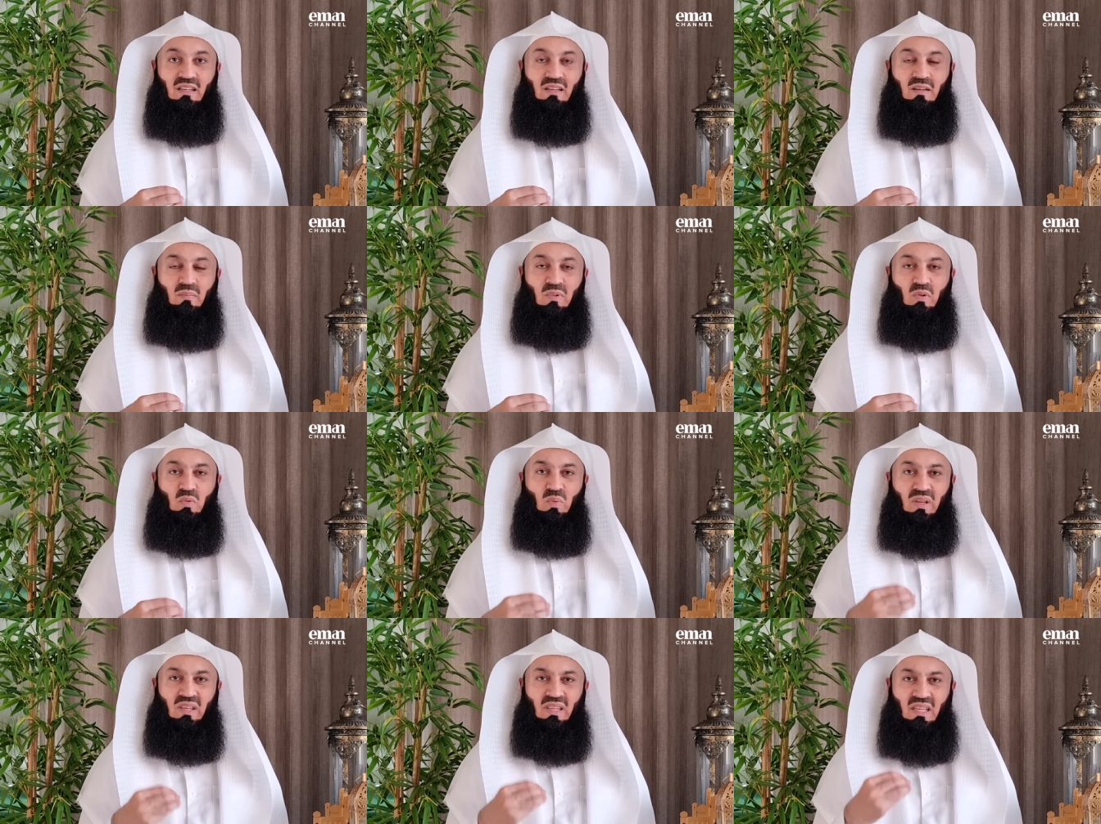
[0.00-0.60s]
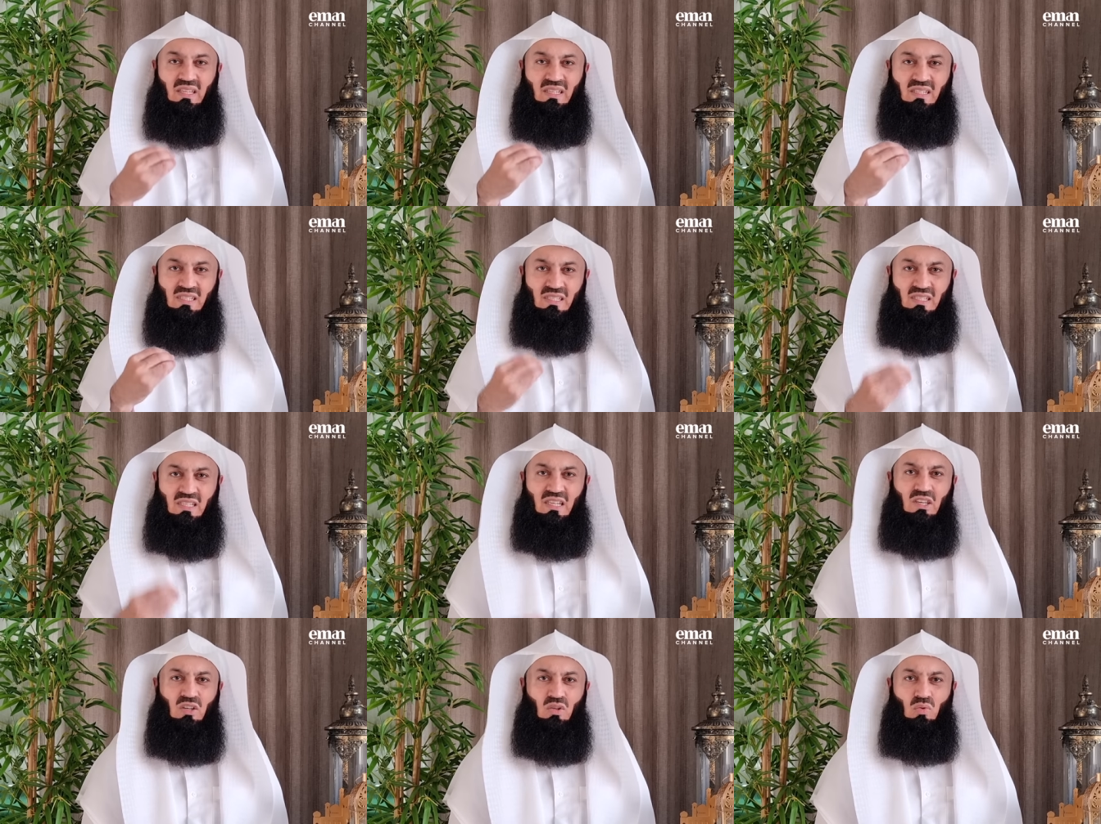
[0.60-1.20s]
but when they
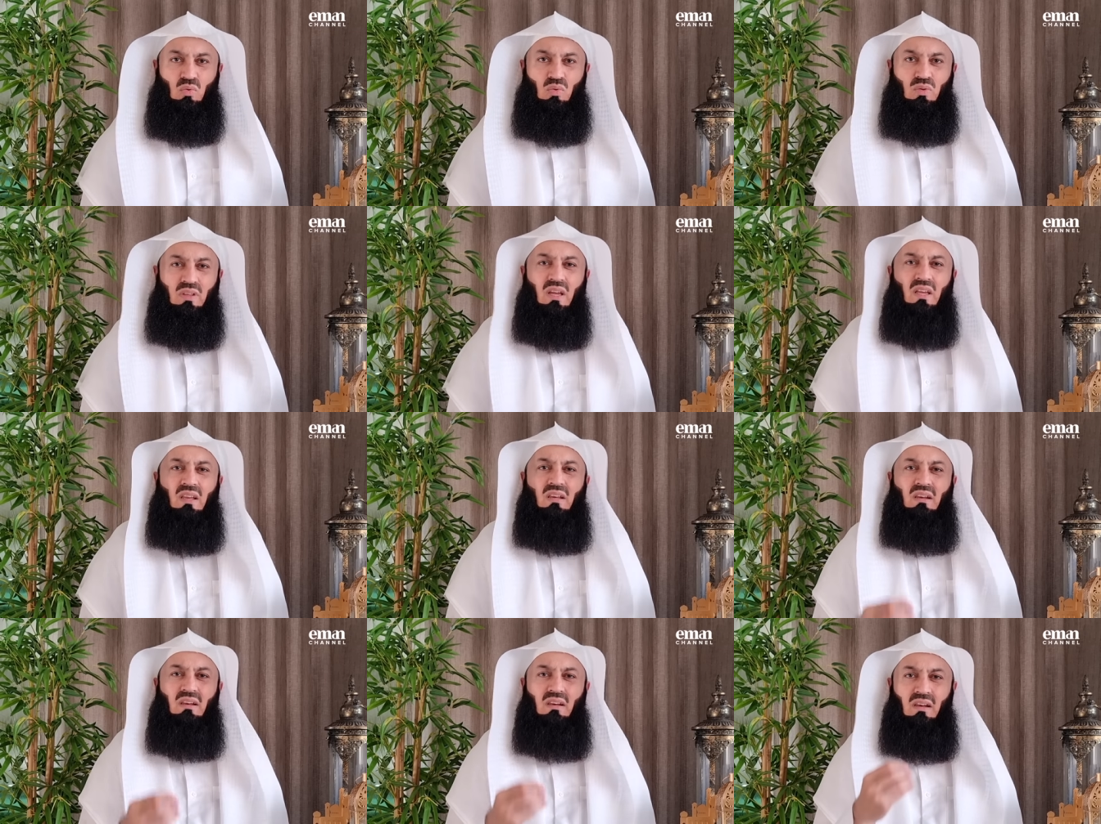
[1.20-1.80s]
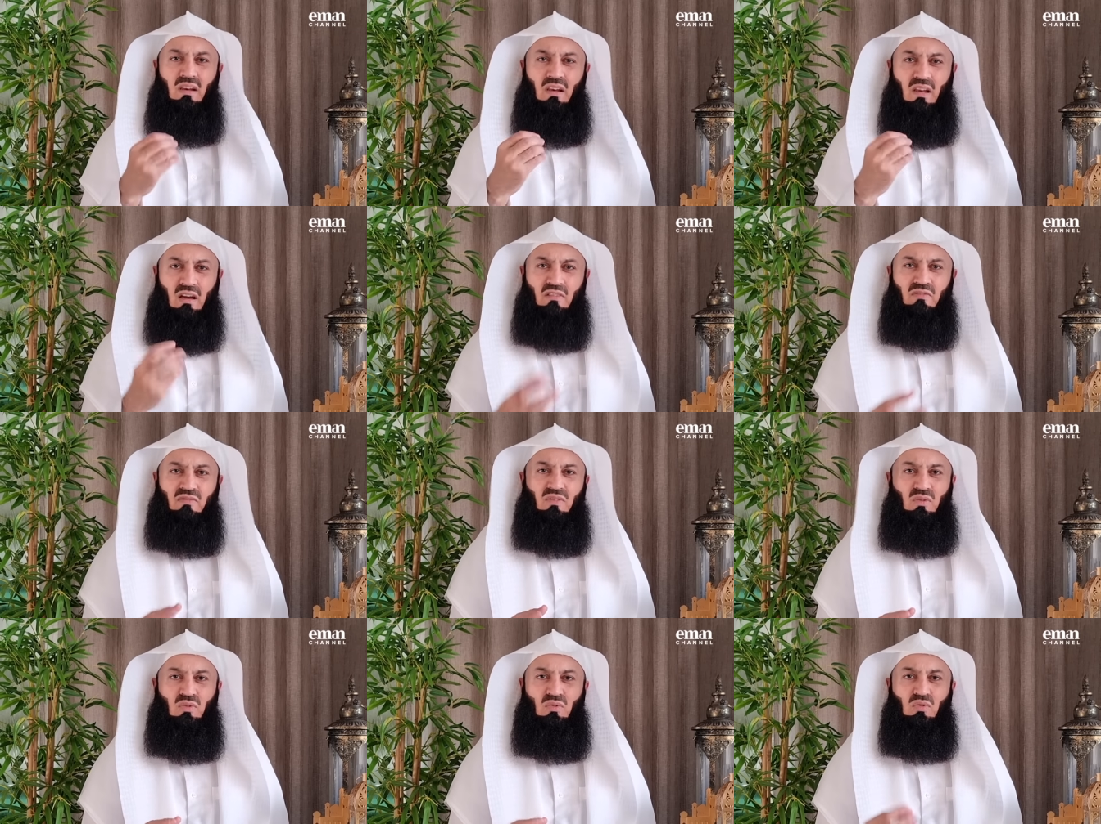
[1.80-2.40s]
see you, they
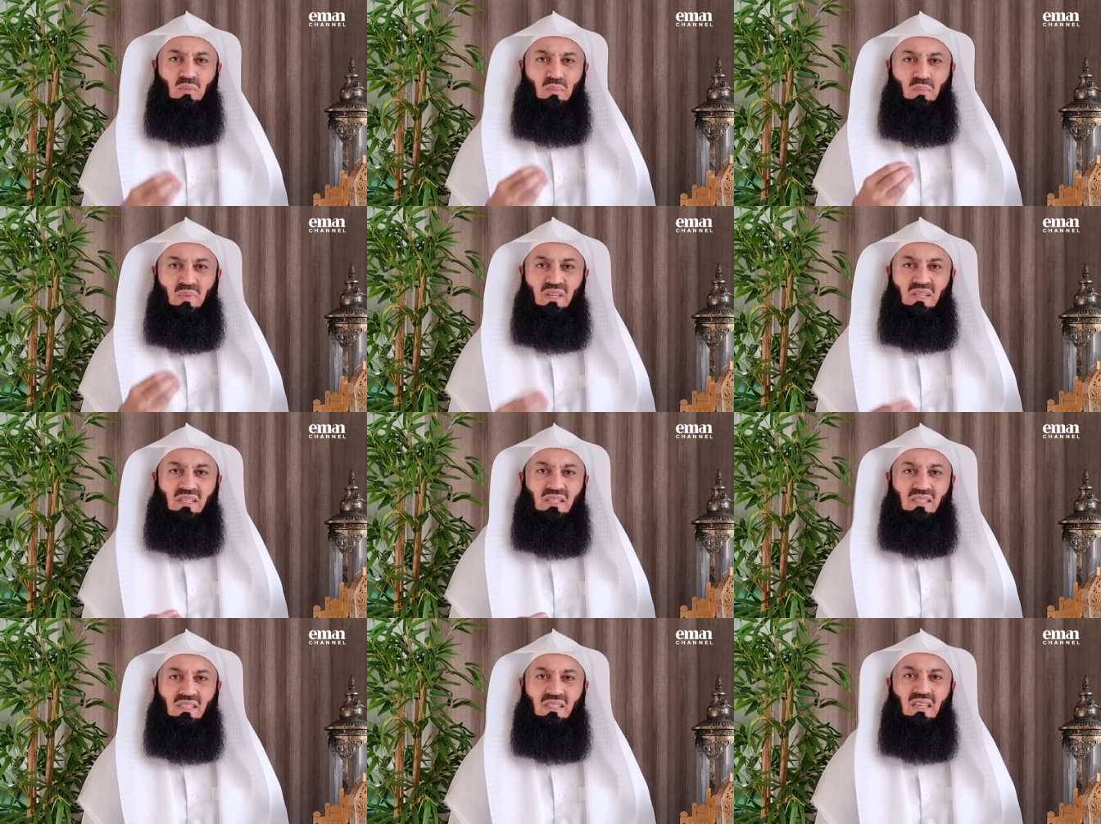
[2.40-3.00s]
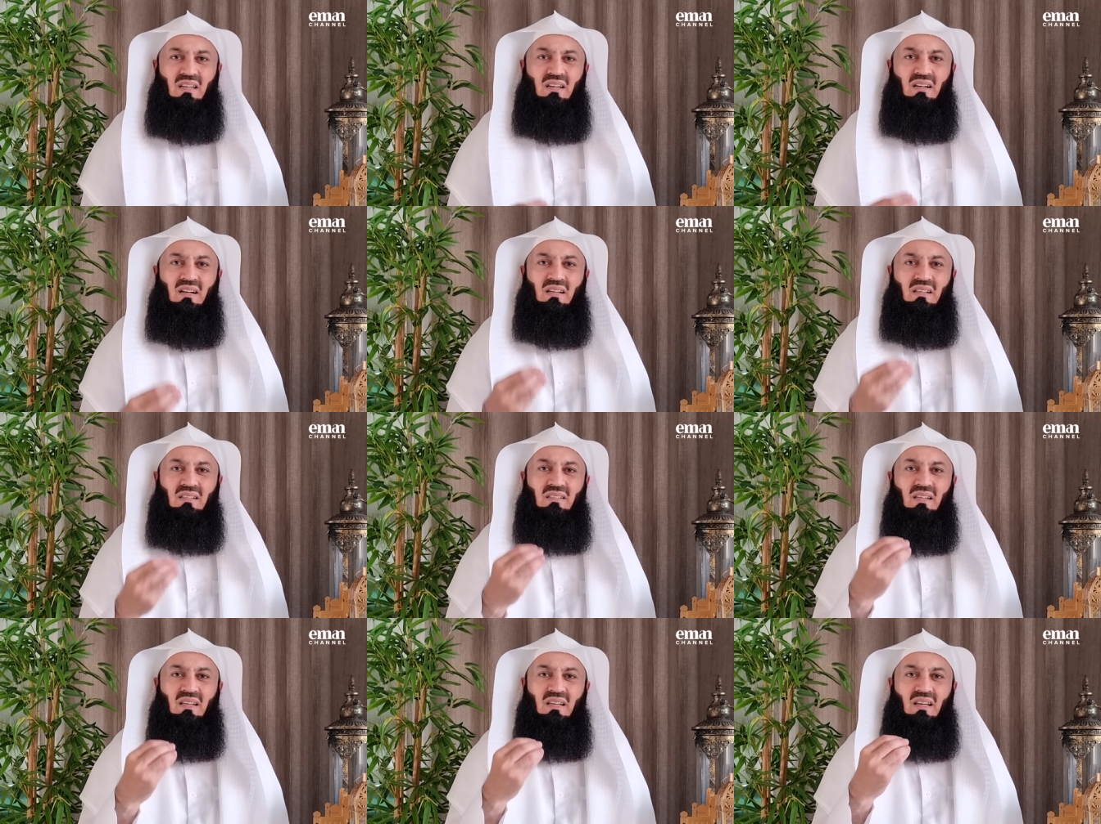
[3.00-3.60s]
love you to pieces. They
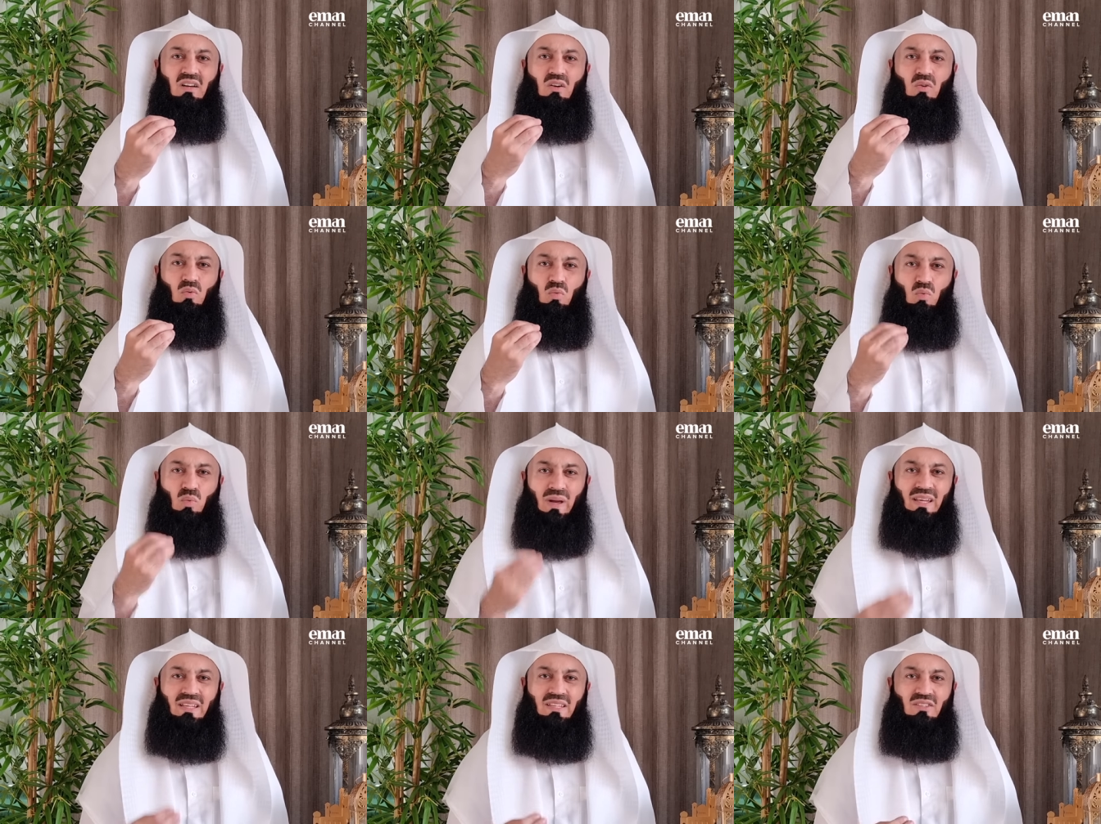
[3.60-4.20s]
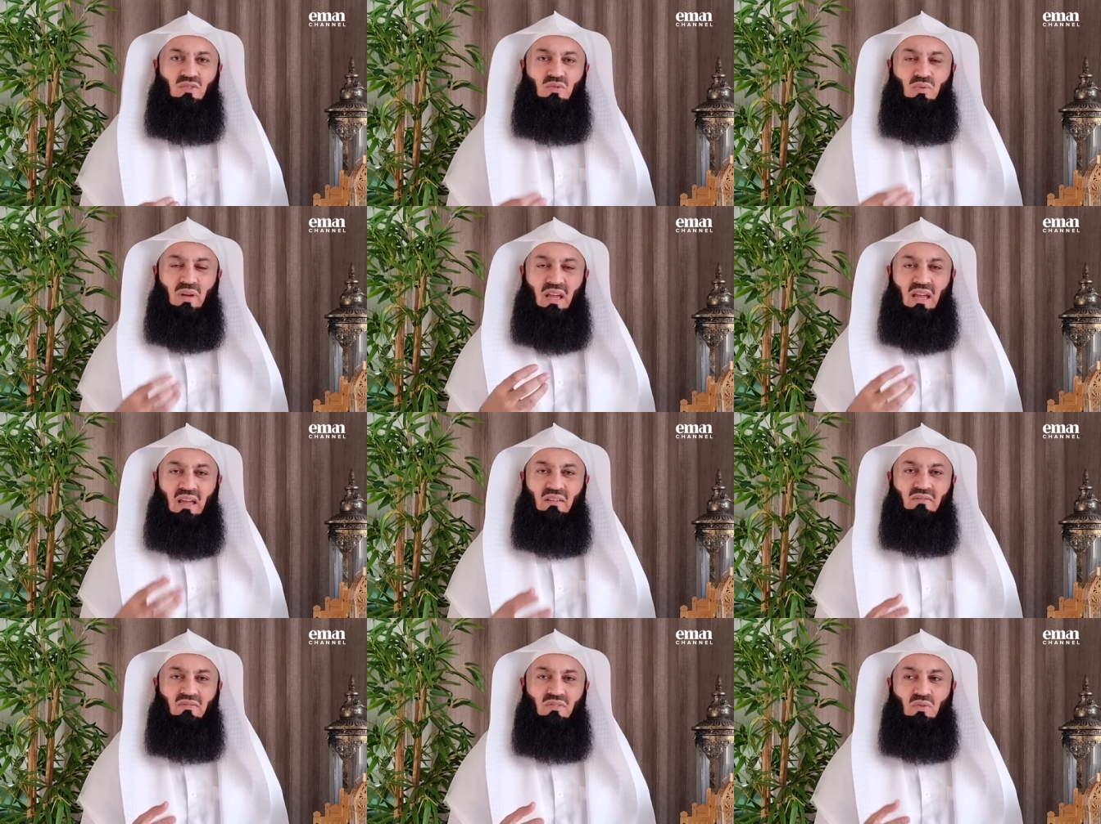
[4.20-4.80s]
can't wait to
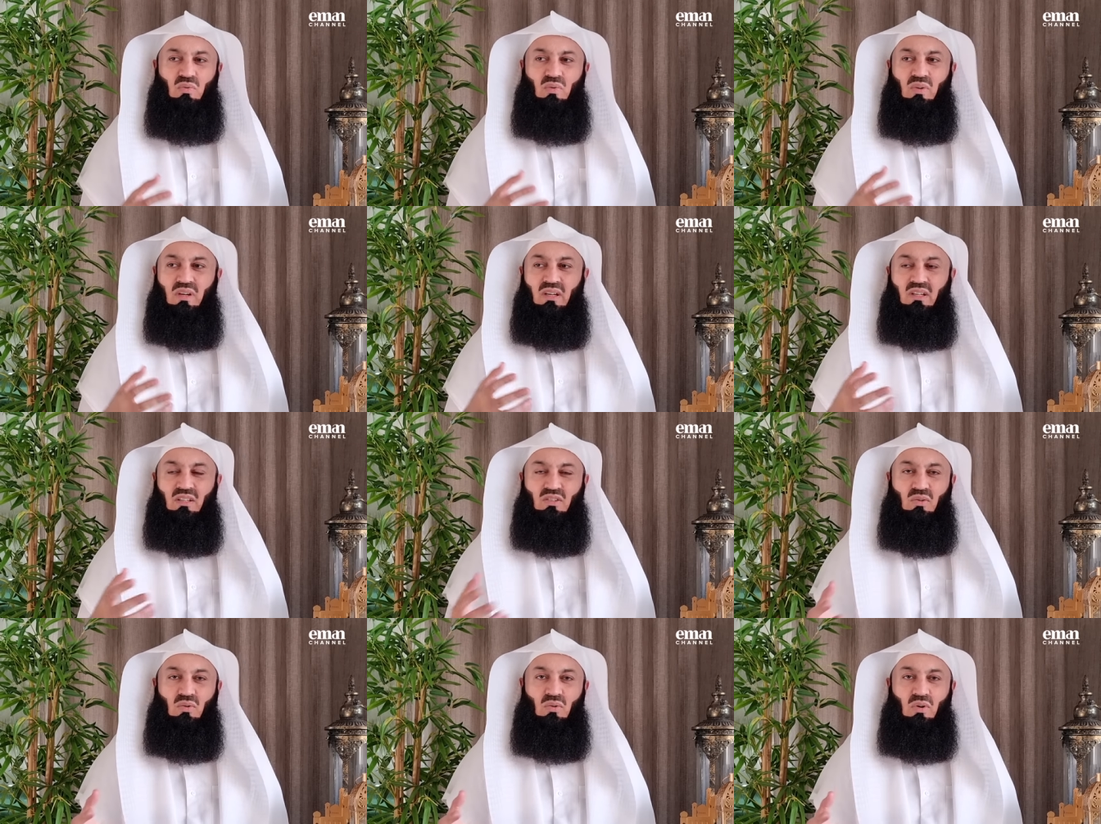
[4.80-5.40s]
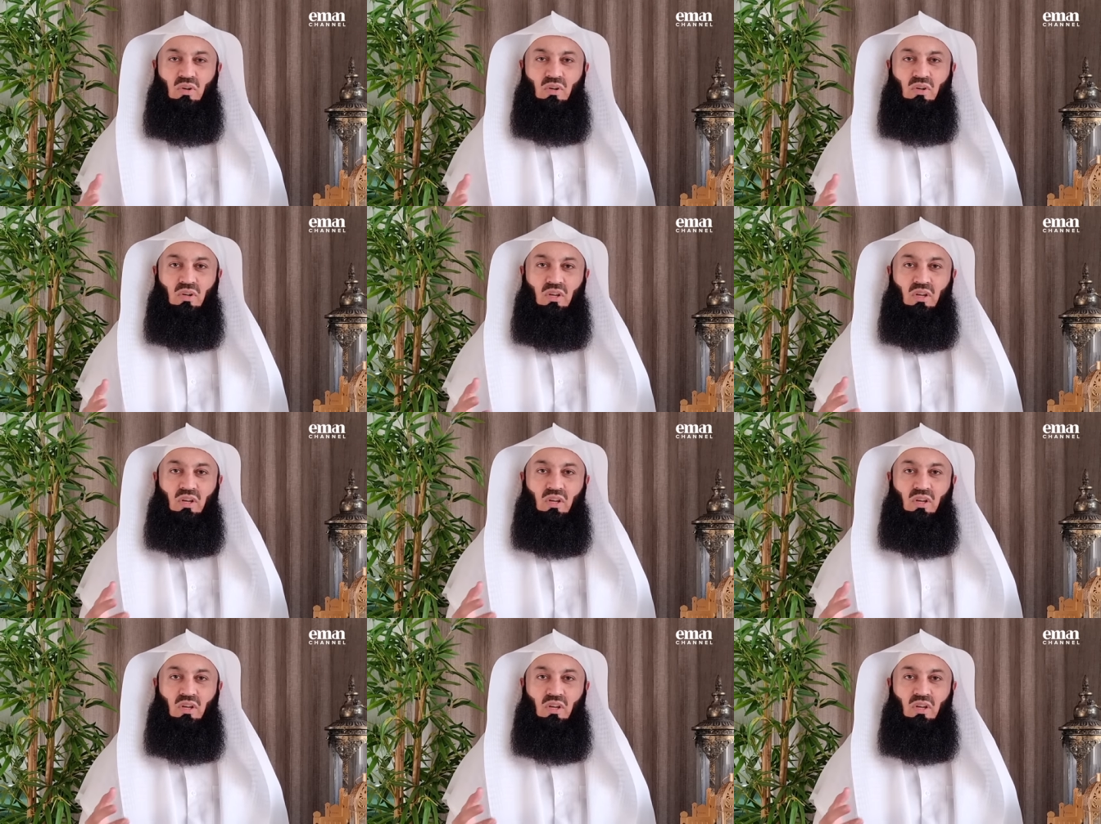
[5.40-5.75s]
have you, so on.